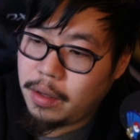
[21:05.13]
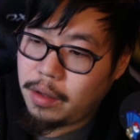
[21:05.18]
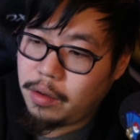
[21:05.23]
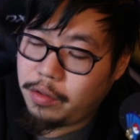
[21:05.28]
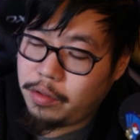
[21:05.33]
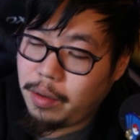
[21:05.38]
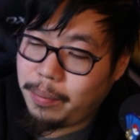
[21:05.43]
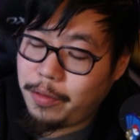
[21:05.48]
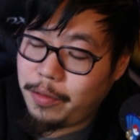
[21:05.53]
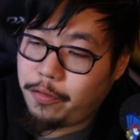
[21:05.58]

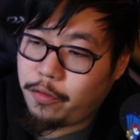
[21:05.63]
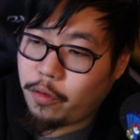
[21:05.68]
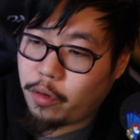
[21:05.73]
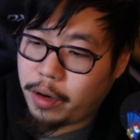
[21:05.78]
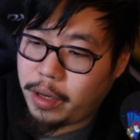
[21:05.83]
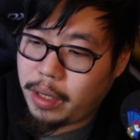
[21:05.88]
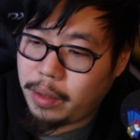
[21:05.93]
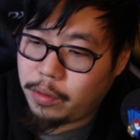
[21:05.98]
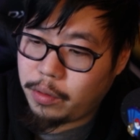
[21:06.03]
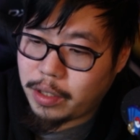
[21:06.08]
They'll deal me
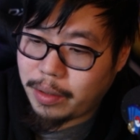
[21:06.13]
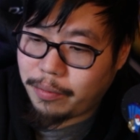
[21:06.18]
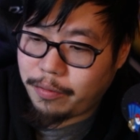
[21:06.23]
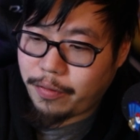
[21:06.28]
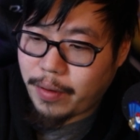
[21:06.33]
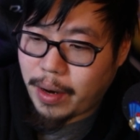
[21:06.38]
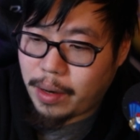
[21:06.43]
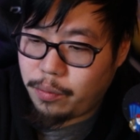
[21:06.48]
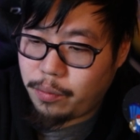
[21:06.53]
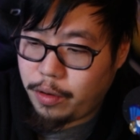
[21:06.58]
40, which I'm
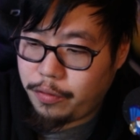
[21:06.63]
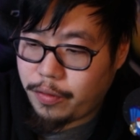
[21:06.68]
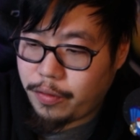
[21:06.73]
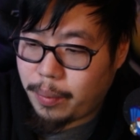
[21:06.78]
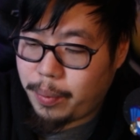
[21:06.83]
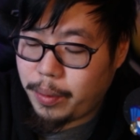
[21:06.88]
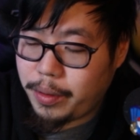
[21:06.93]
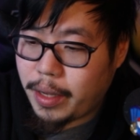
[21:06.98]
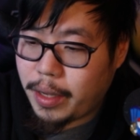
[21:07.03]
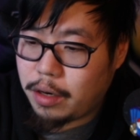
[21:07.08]
fine with.
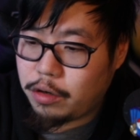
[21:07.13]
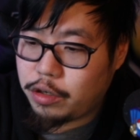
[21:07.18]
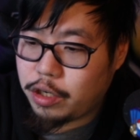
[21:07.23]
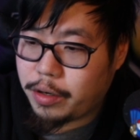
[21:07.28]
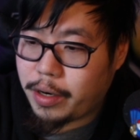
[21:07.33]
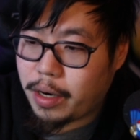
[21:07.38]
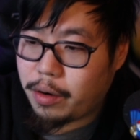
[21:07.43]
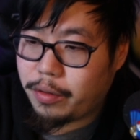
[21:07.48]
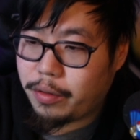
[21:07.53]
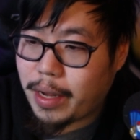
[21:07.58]
I'll put the energy
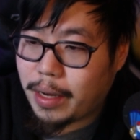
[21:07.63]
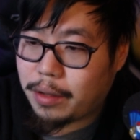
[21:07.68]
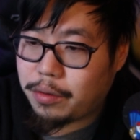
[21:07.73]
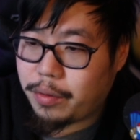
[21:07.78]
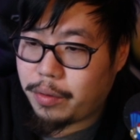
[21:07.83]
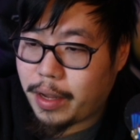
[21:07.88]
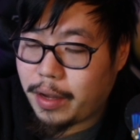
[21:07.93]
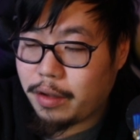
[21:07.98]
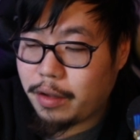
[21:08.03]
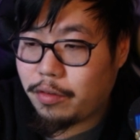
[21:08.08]
on the
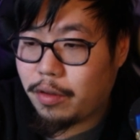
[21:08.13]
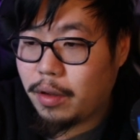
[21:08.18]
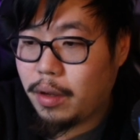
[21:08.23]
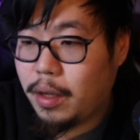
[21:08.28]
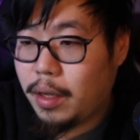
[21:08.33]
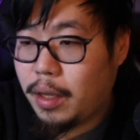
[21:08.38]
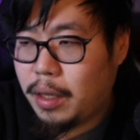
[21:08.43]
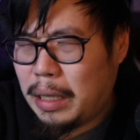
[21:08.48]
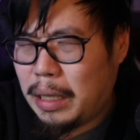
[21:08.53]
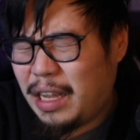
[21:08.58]
Aerodactyl next.
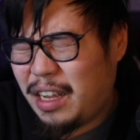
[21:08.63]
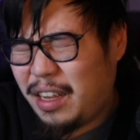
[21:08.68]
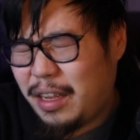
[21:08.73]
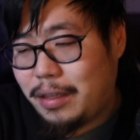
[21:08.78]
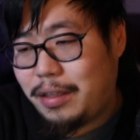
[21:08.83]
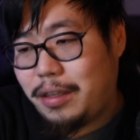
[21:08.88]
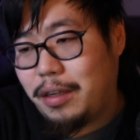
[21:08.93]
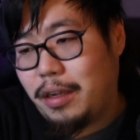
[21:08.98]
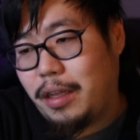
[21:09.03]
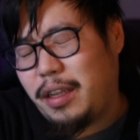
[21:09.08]

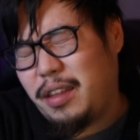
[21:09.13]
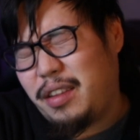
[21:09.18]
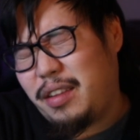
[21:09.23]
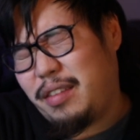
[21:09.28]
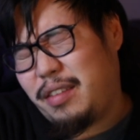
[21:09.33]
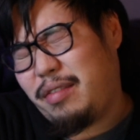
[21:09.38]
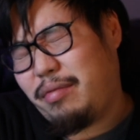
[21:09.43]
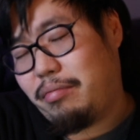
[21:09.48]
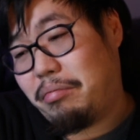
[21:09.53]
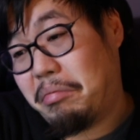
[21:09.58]
Dealing
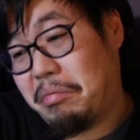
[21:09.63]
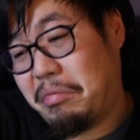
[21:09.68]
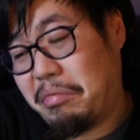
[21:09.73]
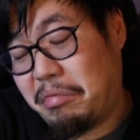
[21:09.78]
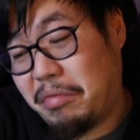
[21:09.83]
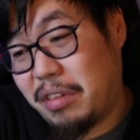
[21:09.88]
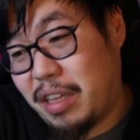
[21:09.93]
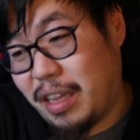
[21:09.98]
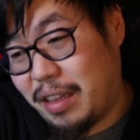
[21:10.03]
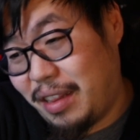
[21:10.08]

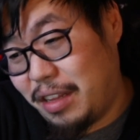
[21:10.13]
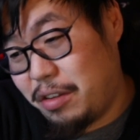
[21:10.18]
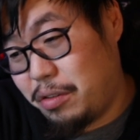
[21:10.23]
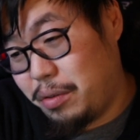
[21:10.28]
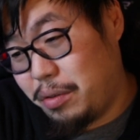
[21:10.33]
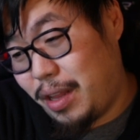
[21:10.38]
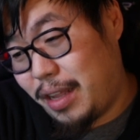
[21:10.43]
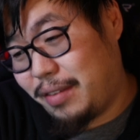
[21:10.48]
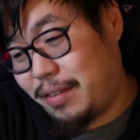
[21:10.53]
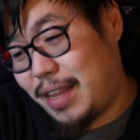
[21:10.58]
a
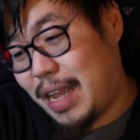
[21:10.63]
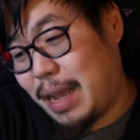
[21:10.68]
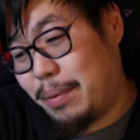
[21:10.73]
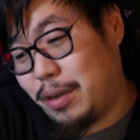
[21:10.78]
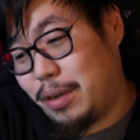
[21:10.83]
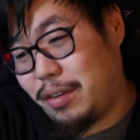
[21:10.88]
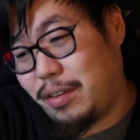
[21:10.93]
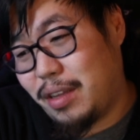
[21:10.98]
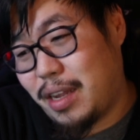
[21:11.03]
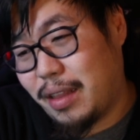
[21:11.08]
little less
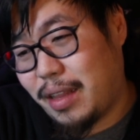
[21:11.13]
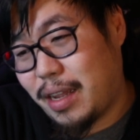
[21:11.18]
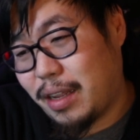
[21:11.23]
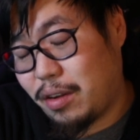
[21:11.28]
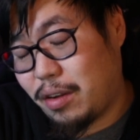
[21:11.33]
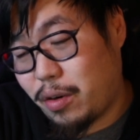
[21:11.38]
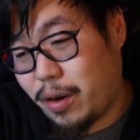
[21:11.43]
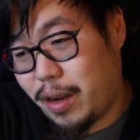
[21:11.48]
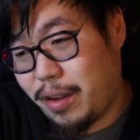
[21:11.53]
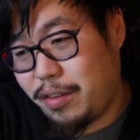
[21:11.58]
damage is not
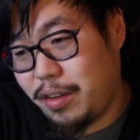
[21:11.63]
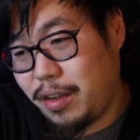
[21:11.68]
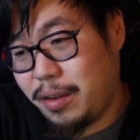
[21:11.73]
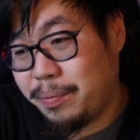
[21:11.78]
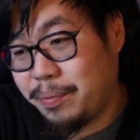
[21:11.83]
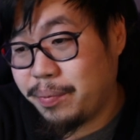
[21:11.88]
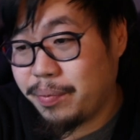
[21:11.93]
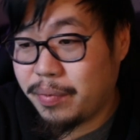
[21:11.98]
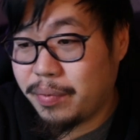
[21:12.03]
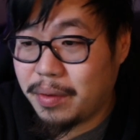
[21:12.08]
that
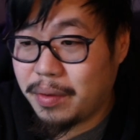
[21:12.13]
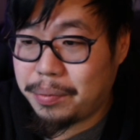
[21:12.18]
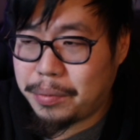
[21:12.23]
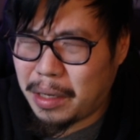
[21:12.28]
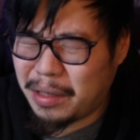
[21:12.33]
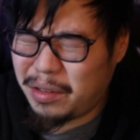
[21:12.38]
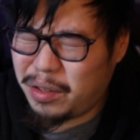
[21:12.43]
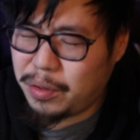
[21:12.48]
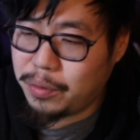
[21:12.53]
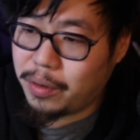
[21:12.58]
crazy.
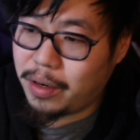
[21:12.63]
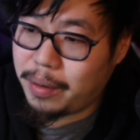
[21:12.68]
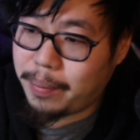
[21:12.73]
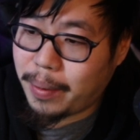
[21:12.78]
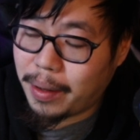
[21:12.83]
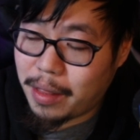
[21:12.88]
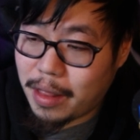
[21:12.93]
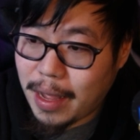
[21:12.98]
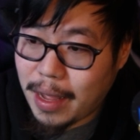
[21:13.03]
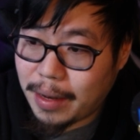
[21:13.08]
Not too worried
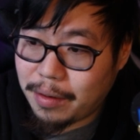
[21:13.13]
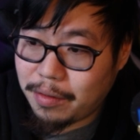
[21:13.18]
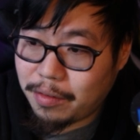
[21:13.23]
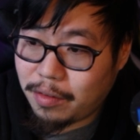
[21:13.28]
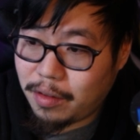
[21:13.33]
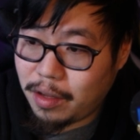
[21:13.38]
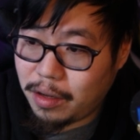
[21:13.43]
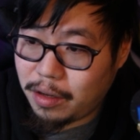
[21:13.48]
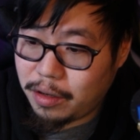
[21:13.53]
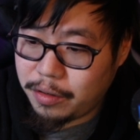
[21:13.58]
about that
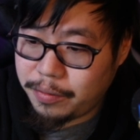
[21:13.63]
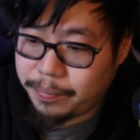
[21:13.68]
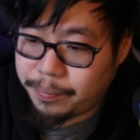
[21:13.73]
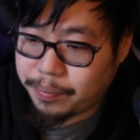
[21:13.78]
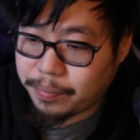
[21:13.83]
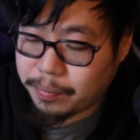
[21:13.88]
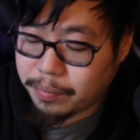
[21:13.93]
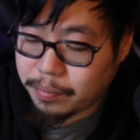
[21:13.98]
still.